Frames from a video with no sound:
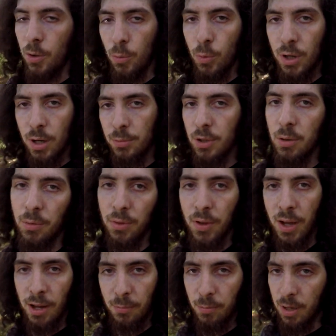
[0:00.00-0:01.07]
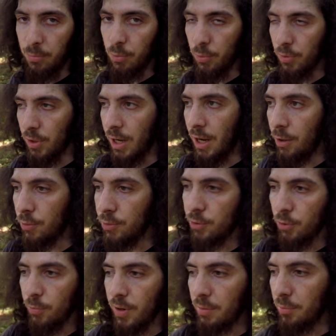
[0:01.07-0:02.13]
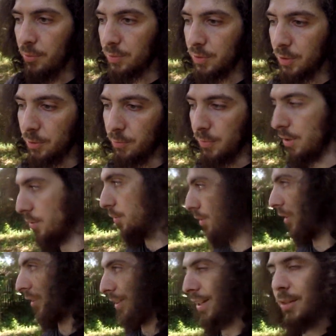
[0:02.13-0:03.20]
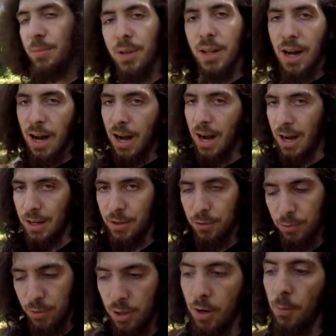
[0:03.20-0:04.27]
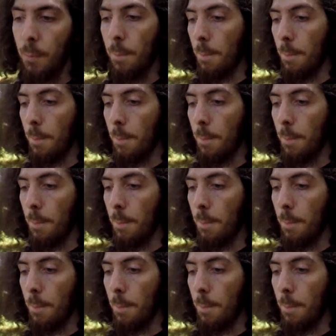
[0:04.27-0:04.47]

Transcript: when I'm done with that. Maybe with an outro, maybe with some interesting tidbit, I don't know.